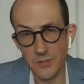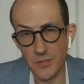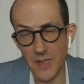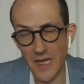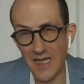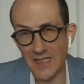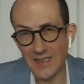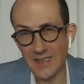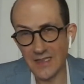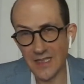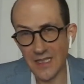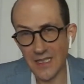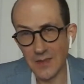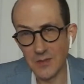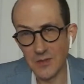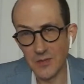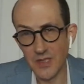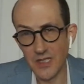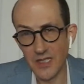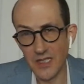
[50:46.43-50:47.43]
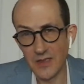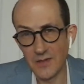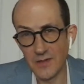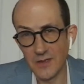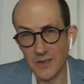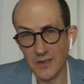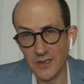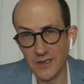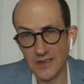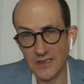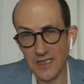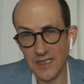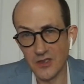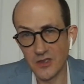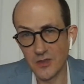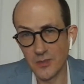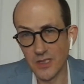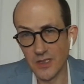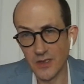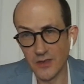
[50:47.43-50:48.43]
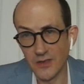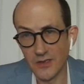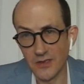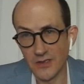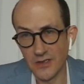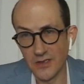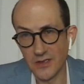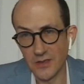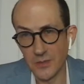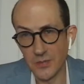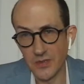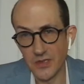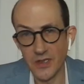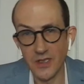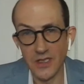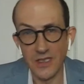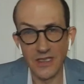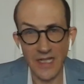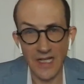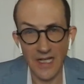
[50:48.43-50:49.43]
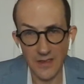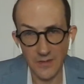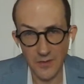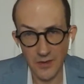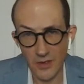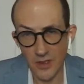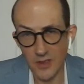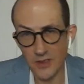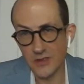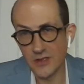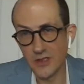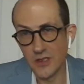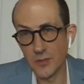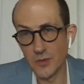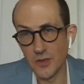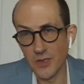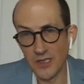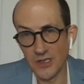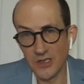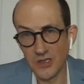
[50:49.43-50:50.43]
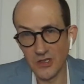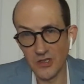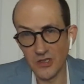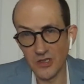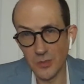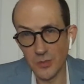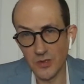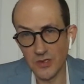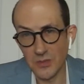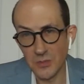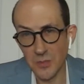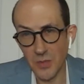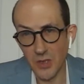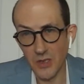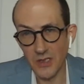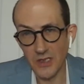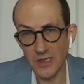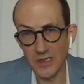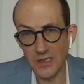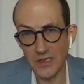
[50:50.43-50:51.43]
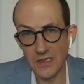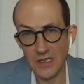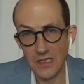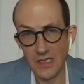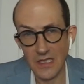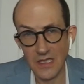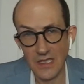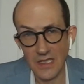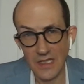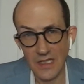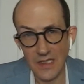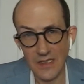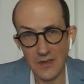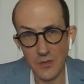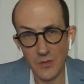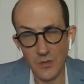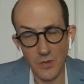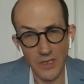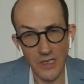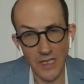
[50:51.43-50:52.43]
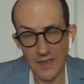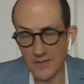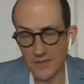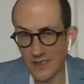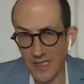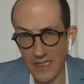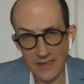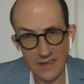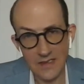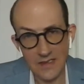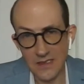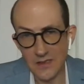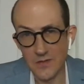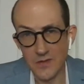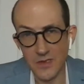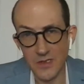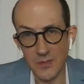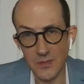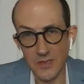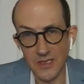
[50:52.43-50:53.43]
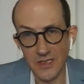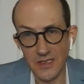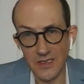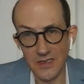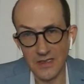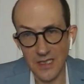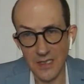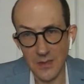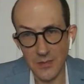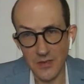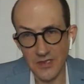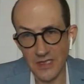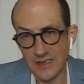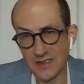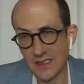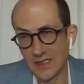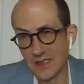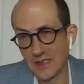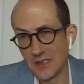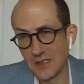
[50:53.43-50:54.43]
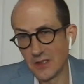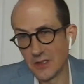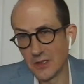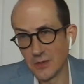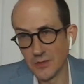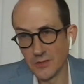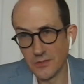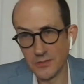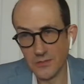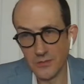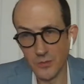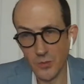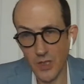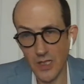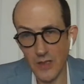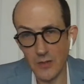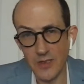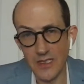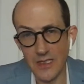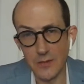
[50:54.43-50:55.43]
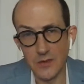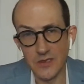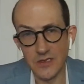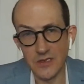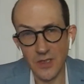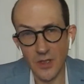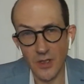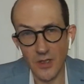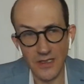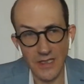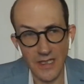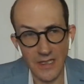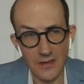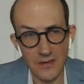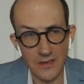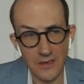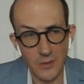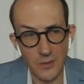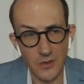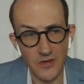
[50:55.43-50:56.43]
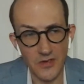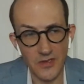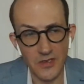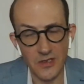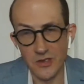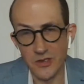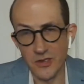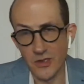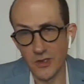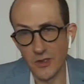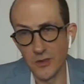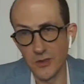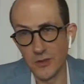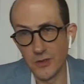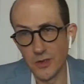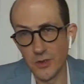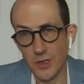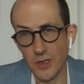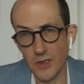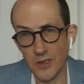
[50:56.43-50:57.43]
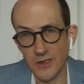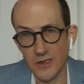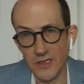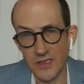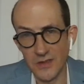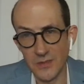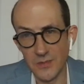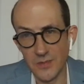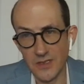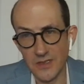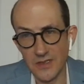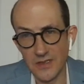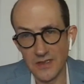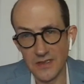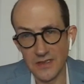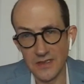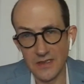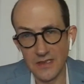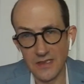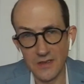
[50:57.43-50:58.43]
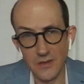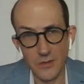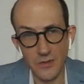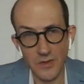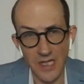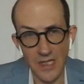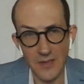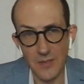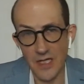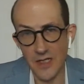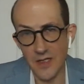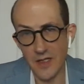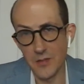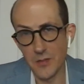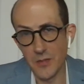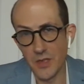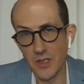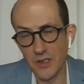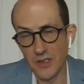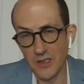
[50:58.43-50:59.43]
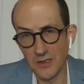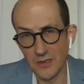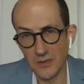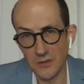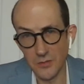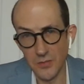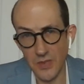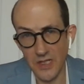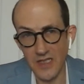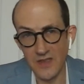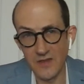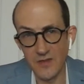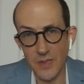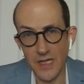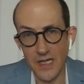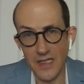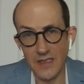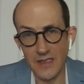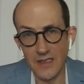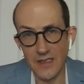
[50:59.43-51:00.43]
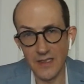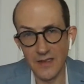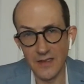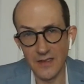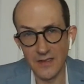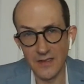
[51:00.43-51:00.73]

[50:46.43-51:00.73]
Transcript: bad claims behavior is detrimental to their ability to have a long-term relationship with the market. And we have not seen very many examples. I think, you know, right when I was starting out, there was an insurer who no longer does business and who came out of the market, who behaved badly